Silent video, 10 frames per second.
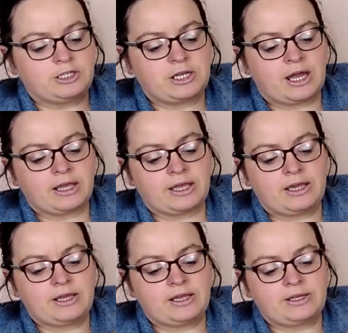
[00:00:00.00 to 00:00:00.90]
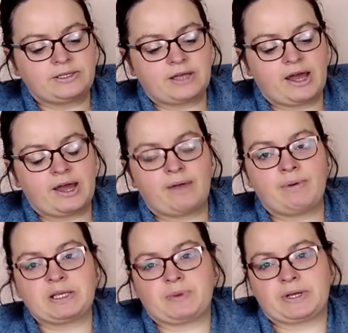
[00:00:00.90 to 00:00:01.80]
Jack is um,
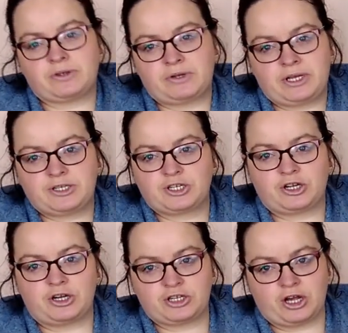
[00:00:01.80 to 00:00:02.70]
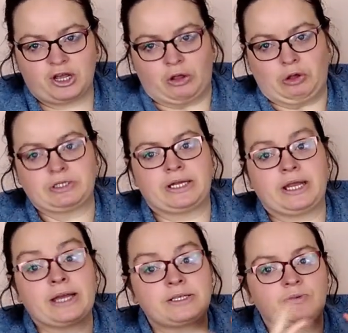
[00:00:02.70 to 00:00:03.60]
a special needs child and
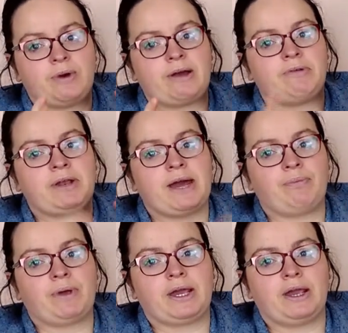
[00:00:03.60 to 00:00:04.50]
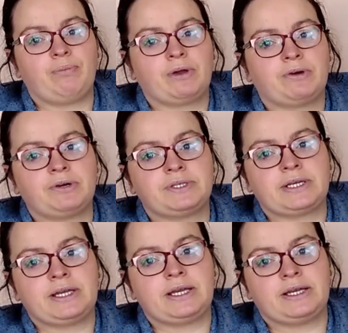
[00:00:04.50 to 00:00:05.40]
he has to wear a nappy because
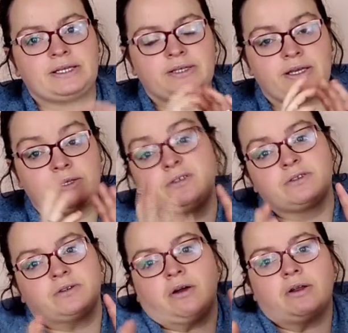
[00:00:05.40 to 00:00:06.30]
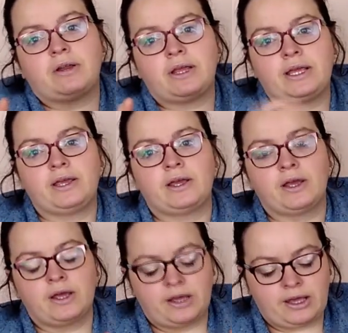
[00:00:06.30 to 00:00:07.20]
he's, he's just not, he,
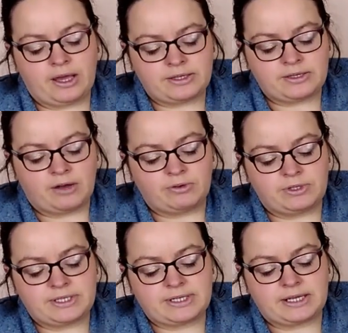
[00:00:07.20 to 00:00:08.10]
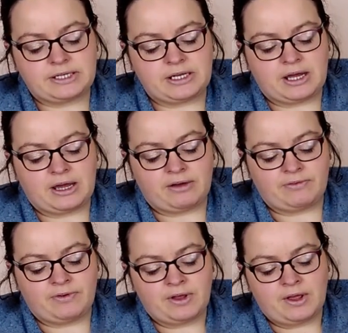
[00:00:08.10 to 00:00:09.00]
he has no understanding how
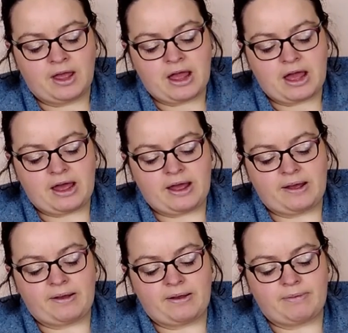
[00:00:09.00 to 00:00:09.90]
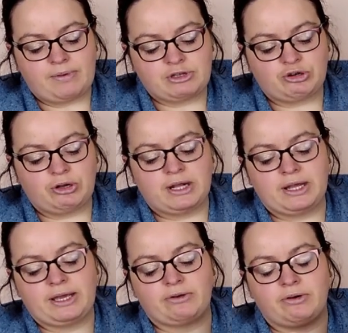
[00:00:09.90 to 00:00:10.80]
um,
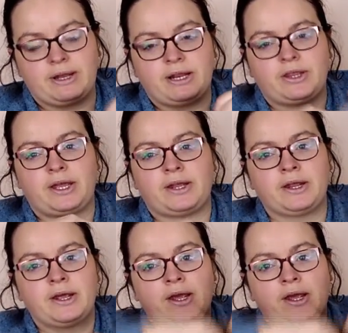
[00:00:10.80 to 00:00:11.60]
toileting or anything.